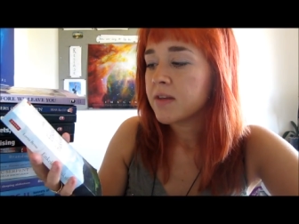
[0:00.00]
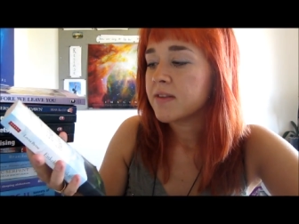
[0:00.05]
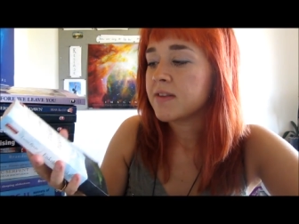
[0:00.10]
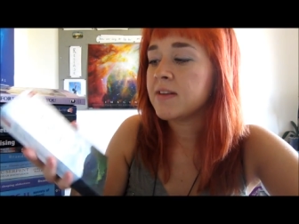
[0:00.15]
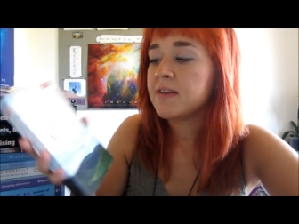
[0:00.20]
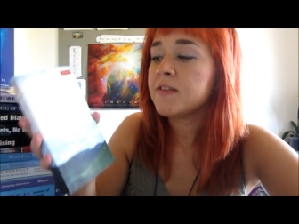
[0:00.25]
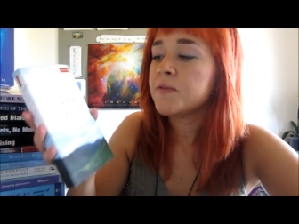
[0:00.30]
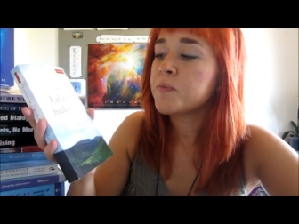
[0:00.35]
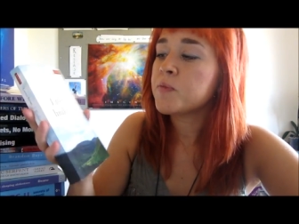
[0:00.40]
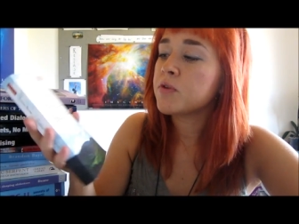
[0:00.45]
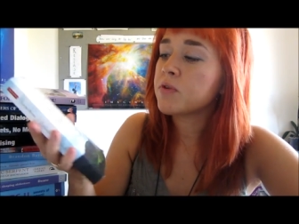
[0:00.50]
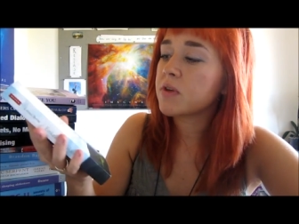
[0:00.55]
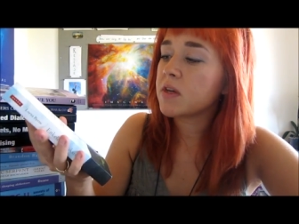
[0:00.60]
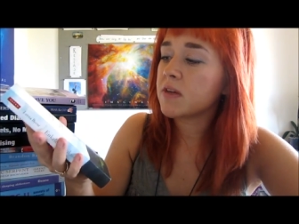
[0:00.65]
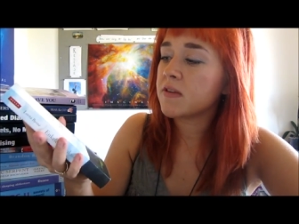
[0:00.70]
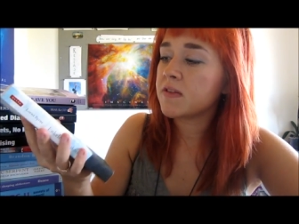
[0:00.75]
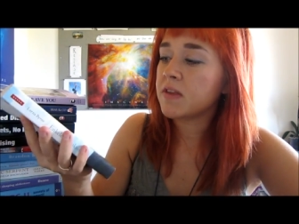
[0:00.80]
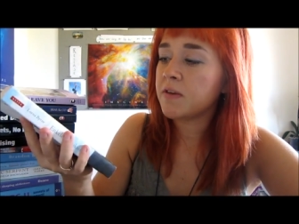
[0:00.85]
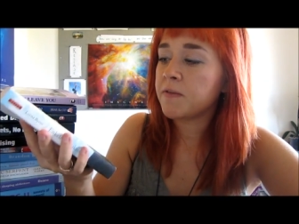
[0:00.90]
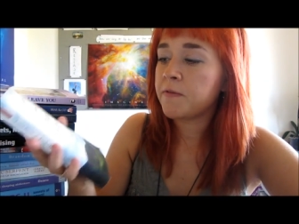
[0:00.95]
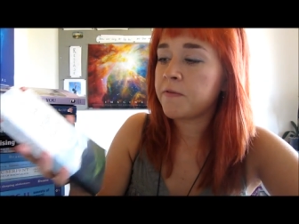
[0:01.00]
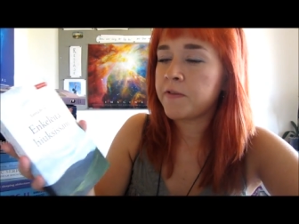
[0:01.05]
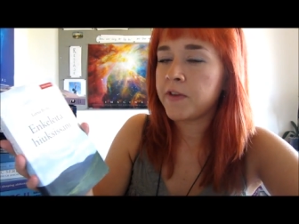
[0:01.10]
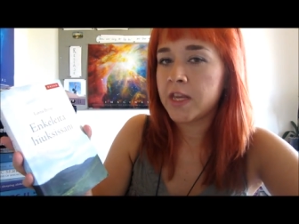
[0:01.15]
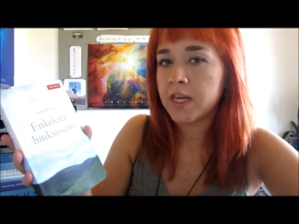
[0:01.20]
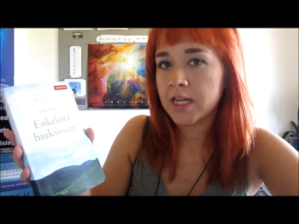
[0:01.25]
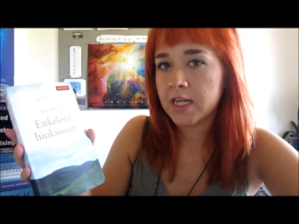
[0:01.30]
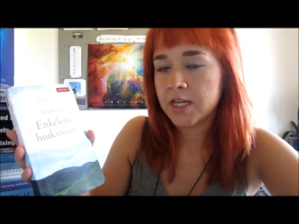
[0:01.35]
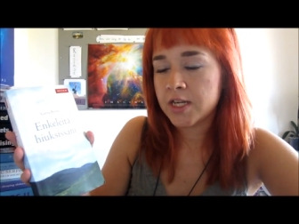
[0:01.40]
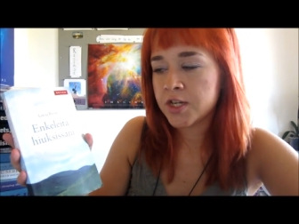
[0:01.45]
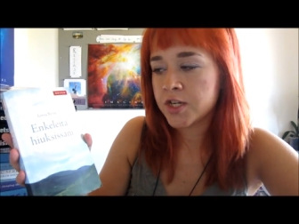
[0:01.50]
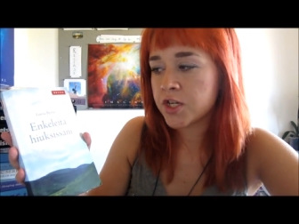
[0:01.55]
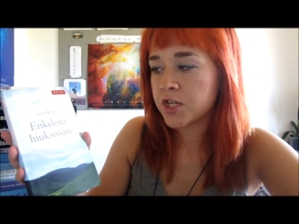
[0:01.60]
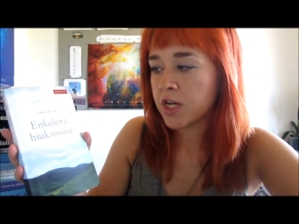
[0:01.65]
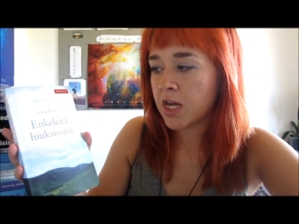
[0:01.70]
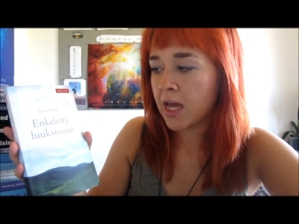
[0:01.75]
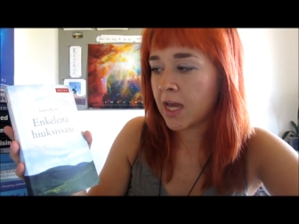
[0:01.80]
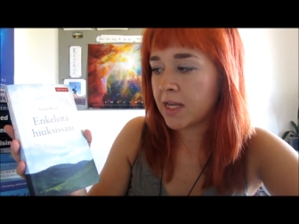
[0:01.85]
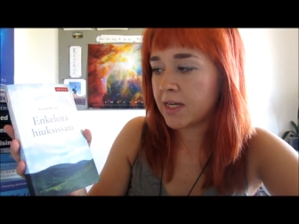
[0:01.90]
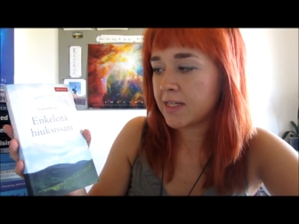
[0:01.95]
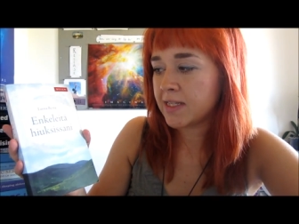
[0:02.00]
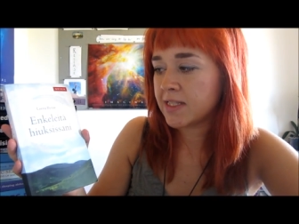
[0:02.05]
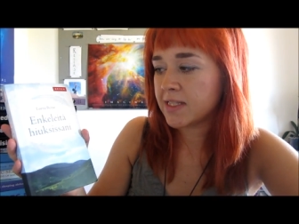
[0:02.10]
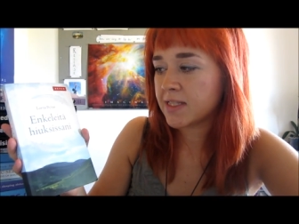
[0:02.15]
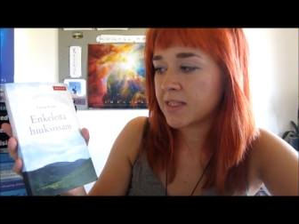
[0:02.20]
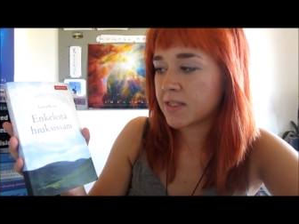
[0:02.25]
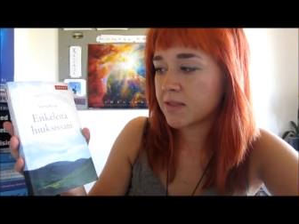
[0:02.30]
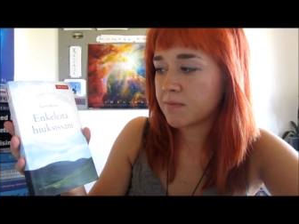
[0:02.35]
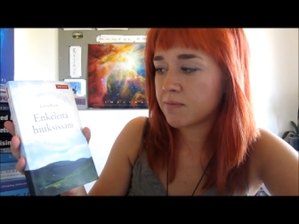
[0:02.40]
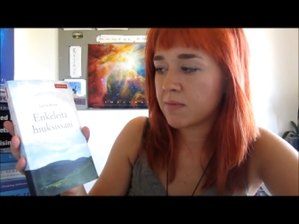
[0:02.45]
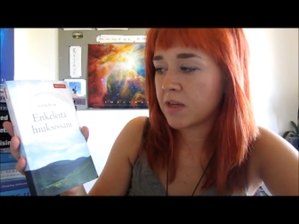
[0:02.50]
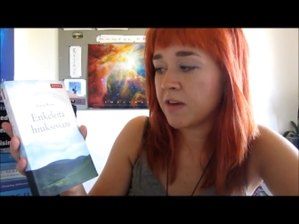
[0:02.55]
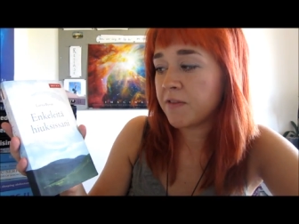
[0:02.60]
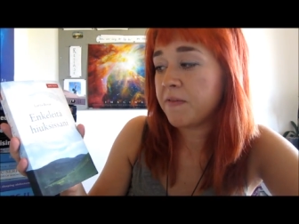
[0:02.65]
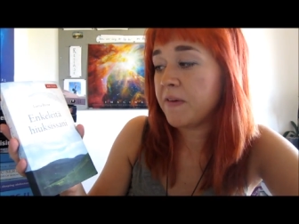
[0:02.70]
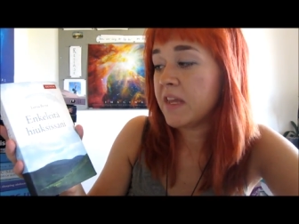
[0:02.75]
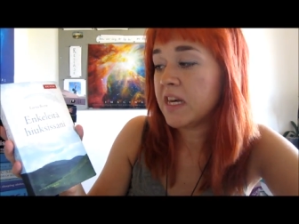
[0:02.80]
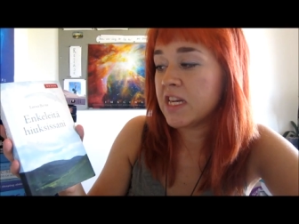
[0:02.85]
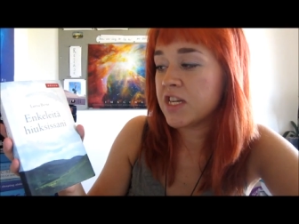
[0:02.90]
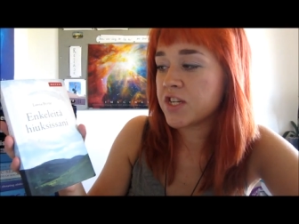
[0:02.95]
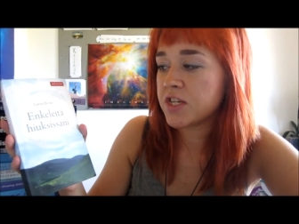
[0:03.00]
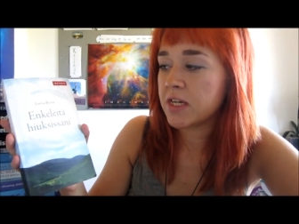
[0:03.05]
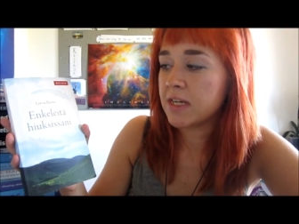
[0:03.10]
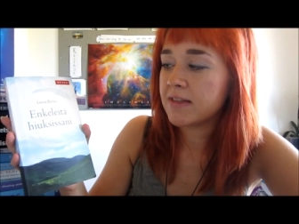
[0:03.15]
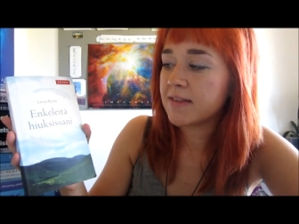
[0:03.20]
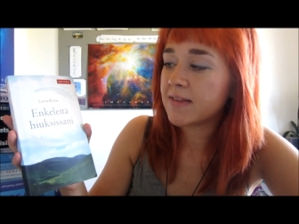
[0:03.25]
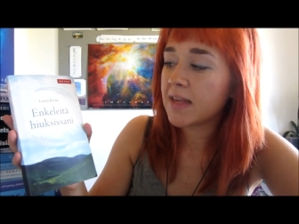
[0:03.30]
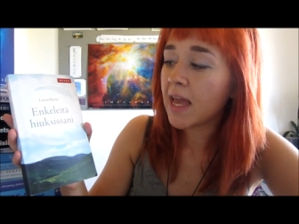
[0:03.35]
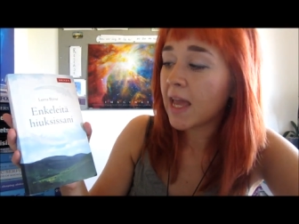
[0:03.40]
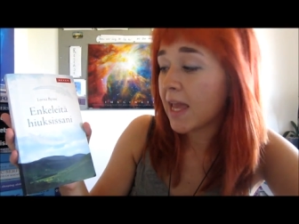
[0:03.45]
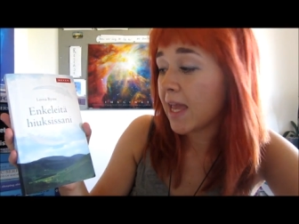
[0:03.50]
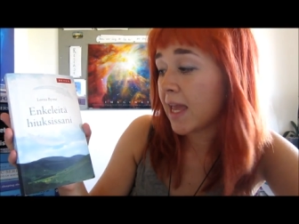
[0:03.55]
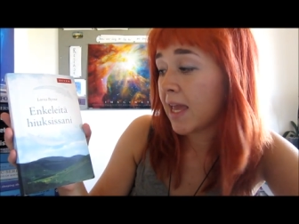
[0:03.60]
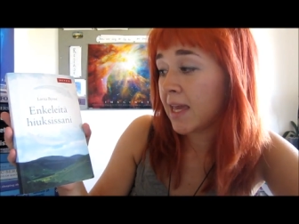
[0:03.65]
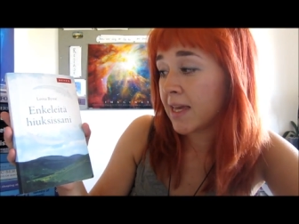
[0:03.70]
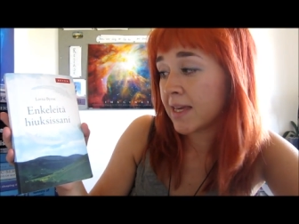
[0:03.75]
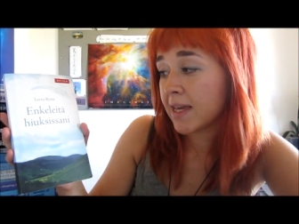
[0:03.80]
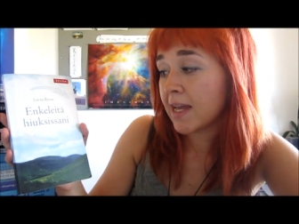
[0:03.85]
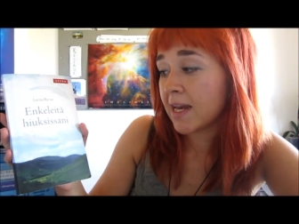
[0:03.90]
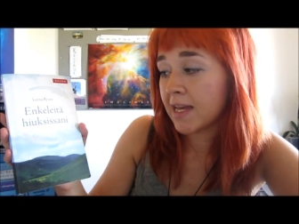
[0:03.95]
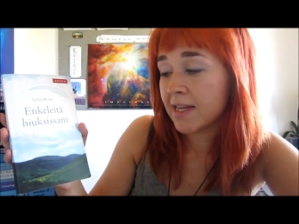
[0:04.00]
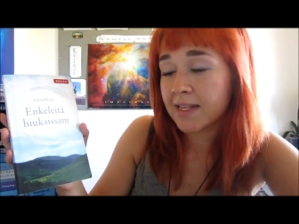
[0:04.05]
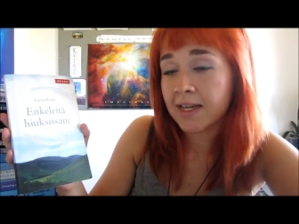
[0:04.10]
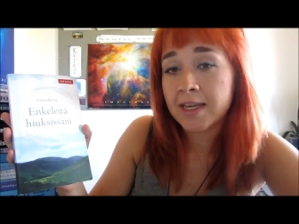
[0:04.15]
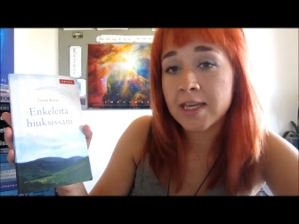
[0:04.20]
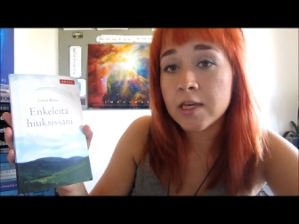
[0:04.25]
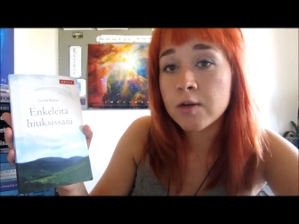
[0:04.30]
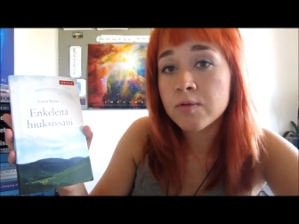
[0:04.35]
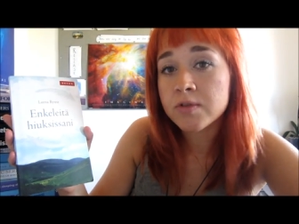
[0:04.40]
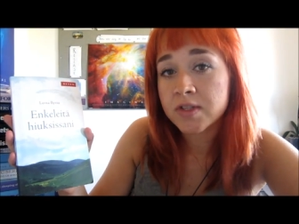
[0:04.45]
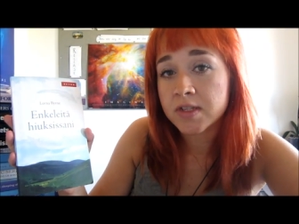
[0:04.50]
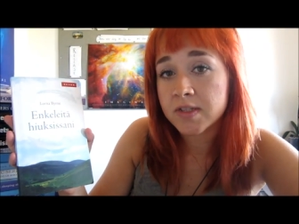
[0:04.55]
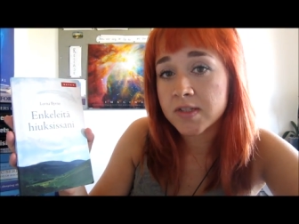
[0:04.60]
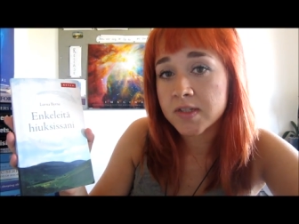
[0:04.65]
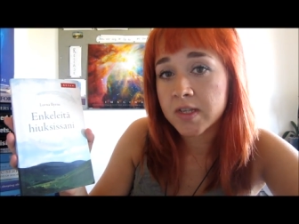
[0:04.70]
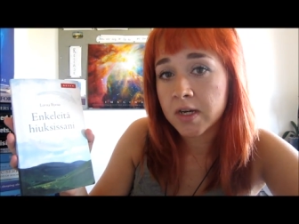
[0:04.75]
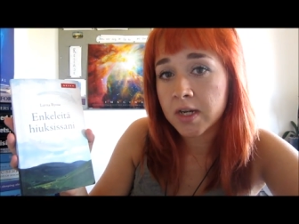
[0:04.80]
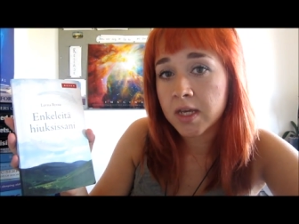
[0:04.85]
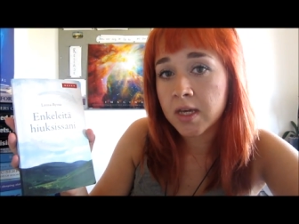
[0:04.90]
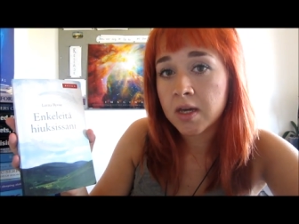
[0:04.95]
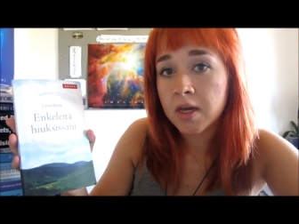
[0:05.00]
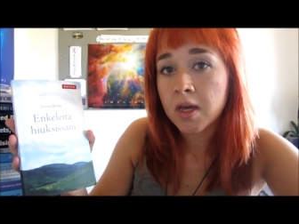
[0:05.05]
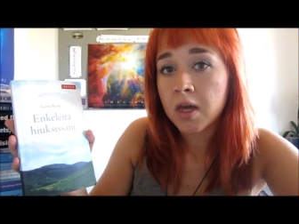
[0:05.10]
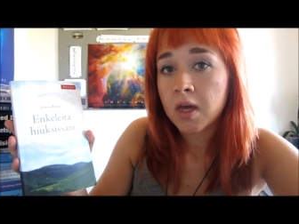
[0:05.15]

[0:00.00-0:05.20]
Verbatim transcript: This book is in Finnish and it's in Finnish it's Enkeleitä hiuksissani